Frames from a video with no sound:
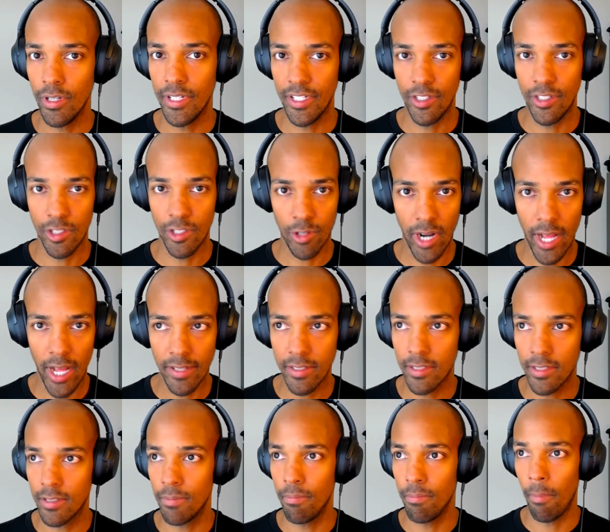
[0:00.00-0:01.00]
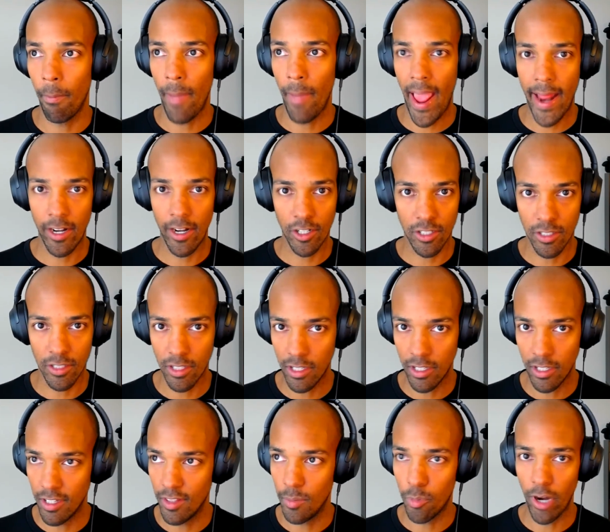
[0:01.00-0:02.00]
de-stress, manage
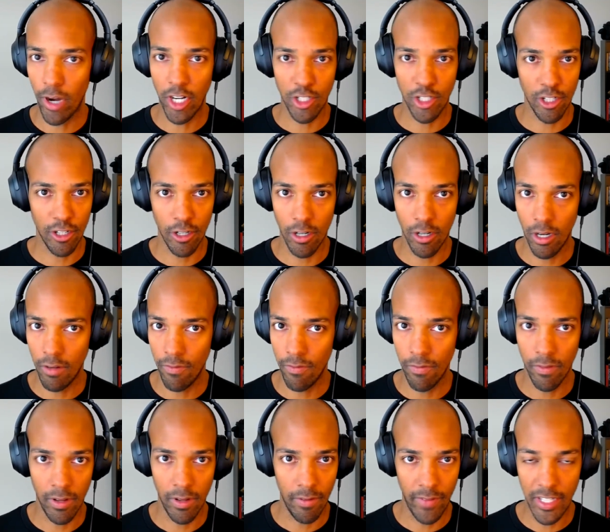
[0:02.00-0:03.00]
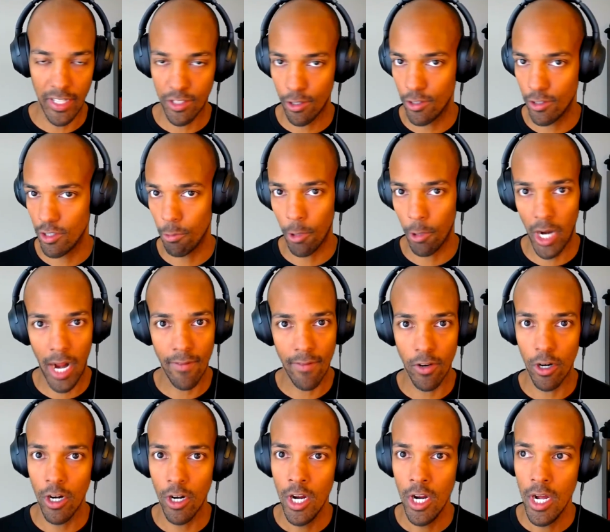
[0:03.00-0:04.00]
the pressure of investors or
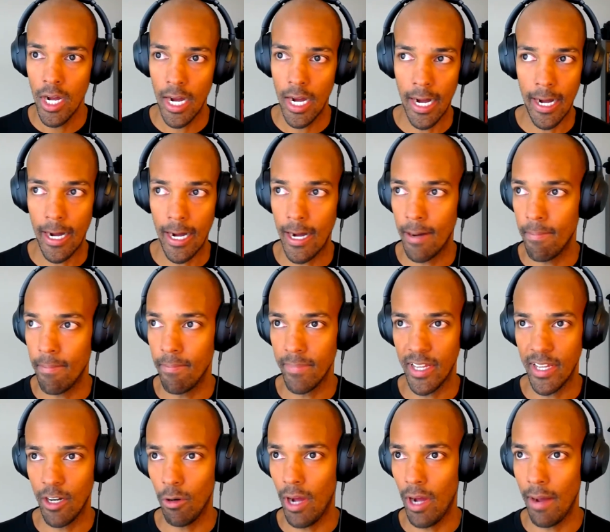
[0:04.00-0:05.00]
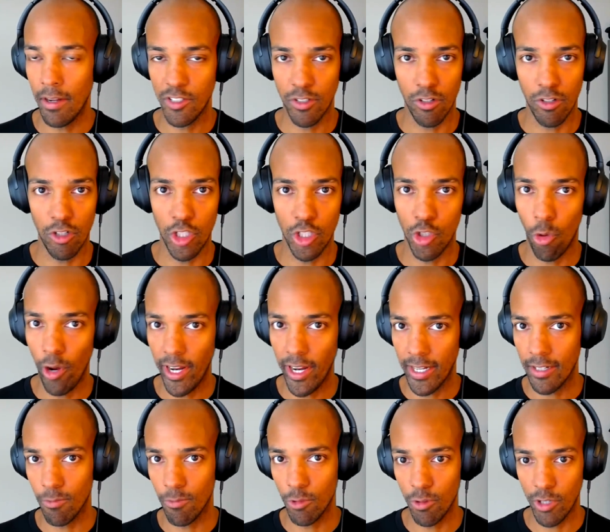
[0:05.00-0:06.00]
whatever? Obviously you're
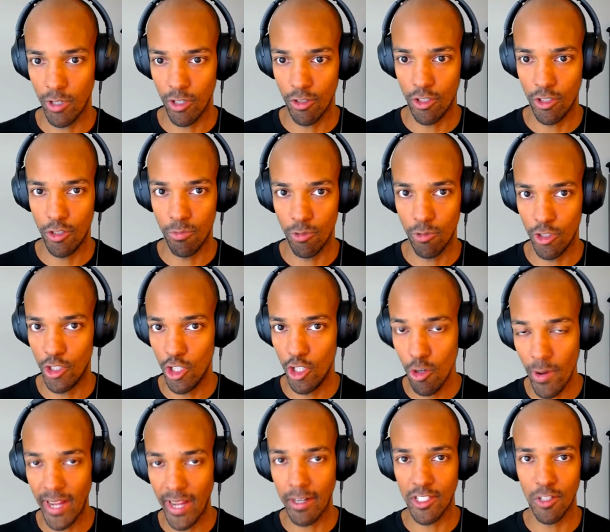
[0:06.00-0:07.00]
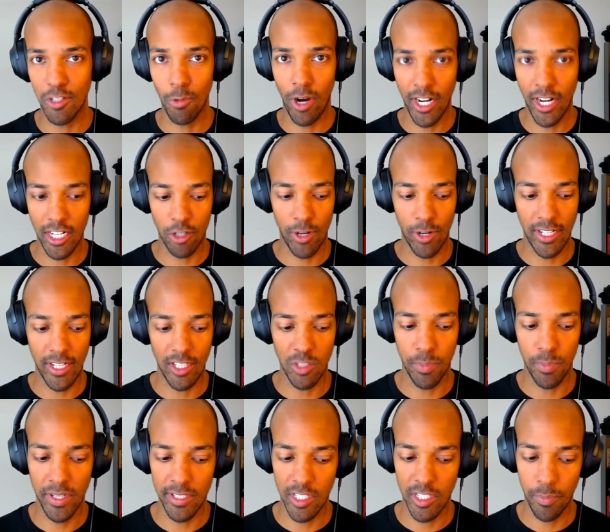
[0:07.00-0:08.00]
enjoying what you're doing as you want to create this
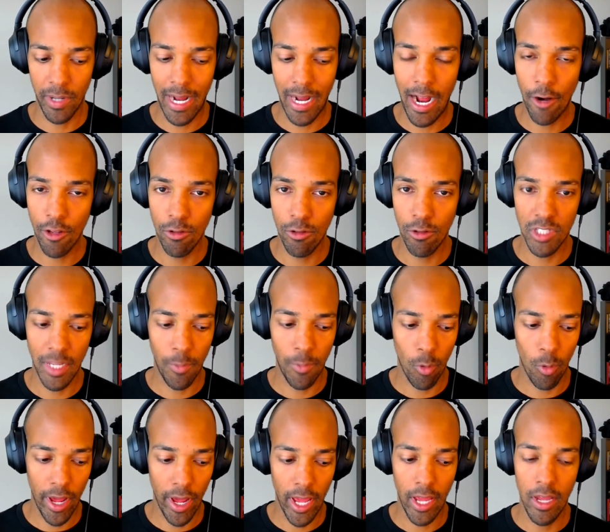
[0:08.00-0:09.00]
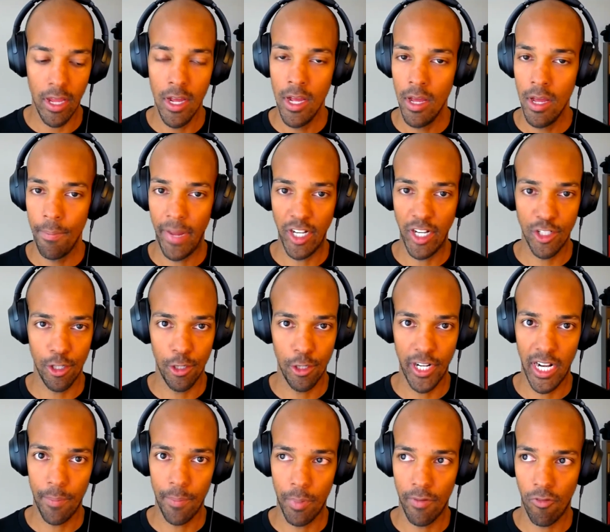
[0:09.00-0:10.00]
business, but how do you step away, make sure you
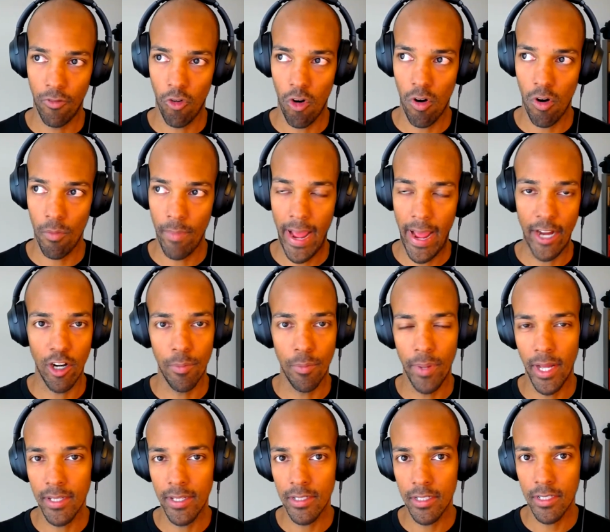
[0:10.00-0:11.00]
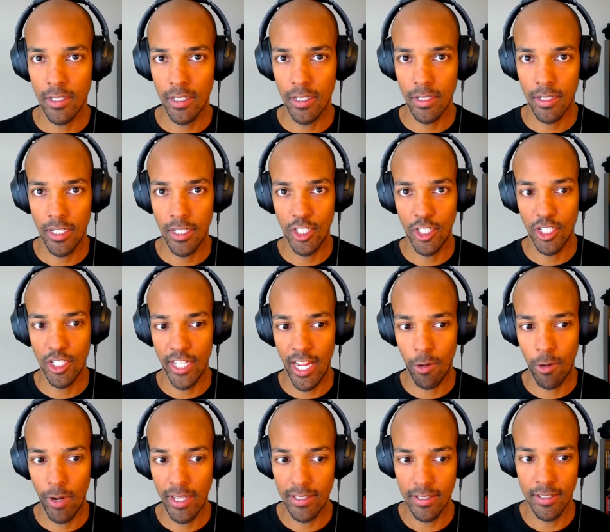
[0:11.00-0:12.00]
kind of perform at your best each day,
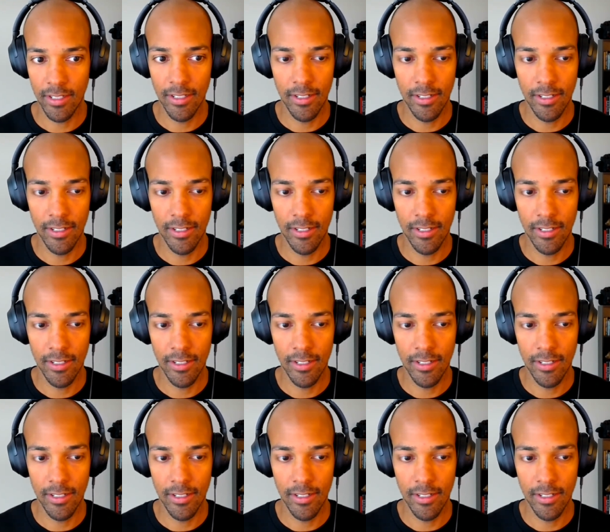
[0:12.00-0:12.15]
Wes?